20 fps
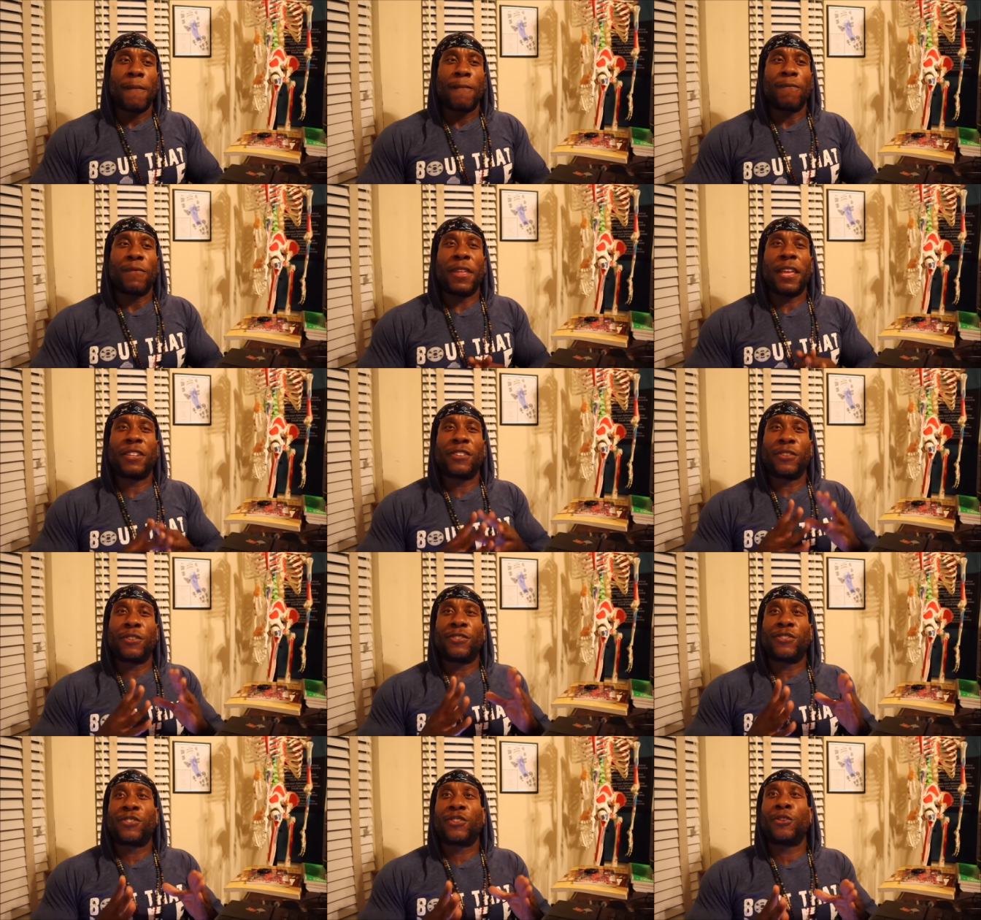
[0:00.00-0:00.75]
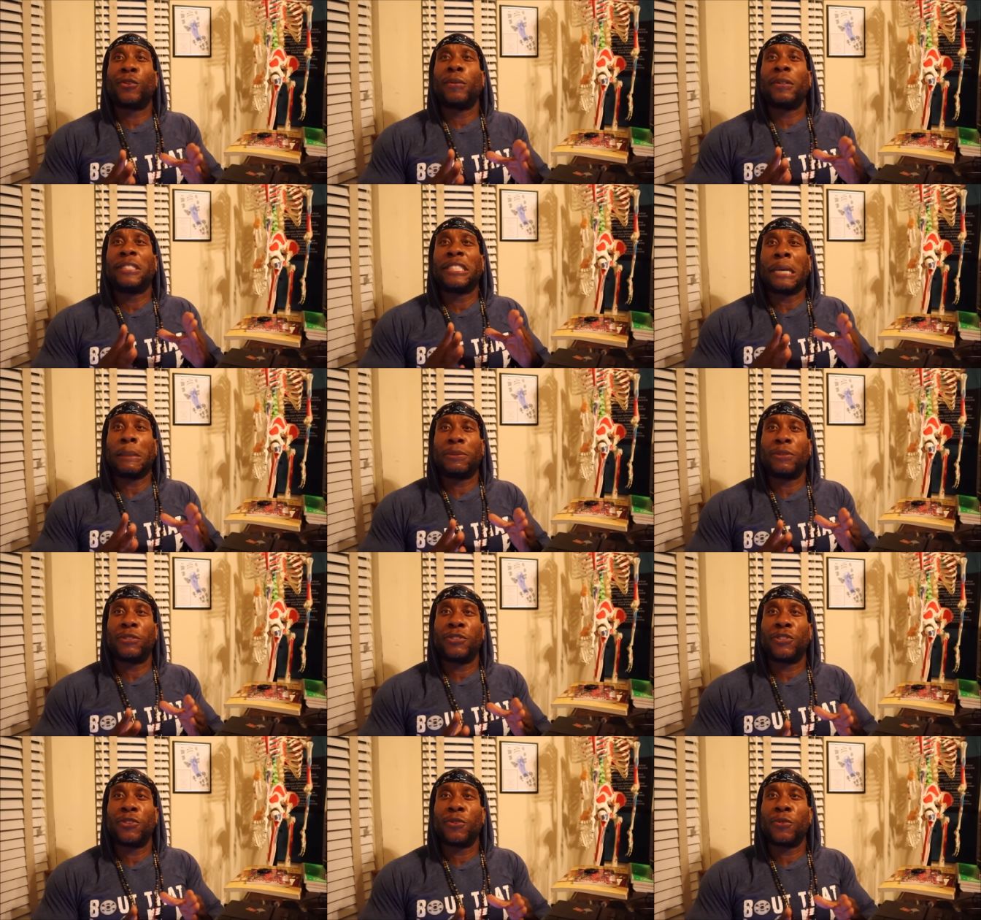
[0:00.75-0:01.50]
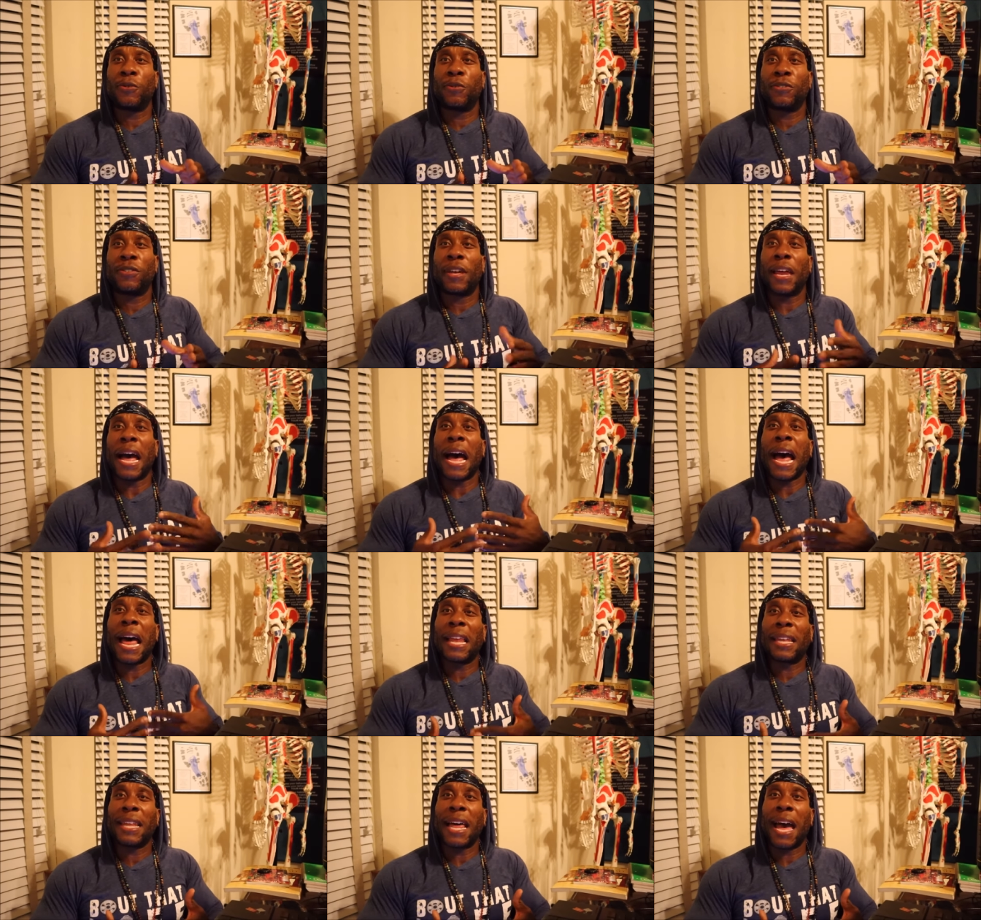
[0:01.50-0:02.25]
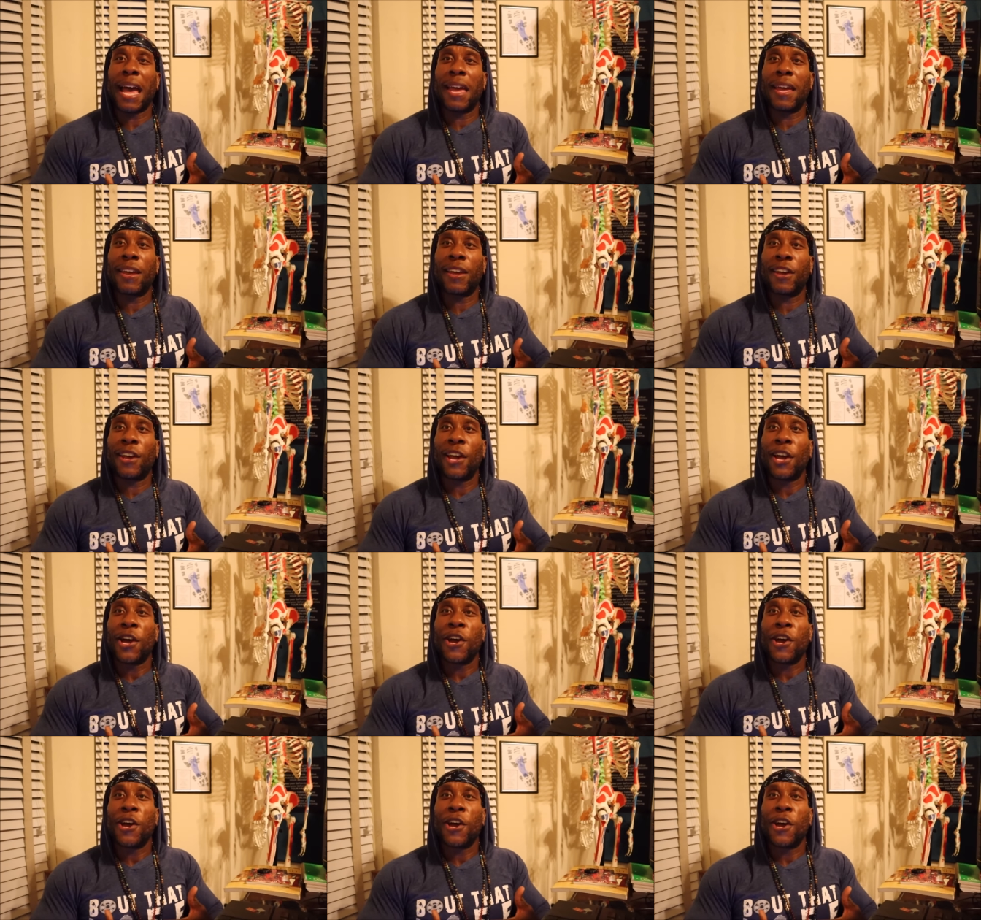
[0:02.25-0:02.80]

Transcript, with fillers: These are two substitutes that I like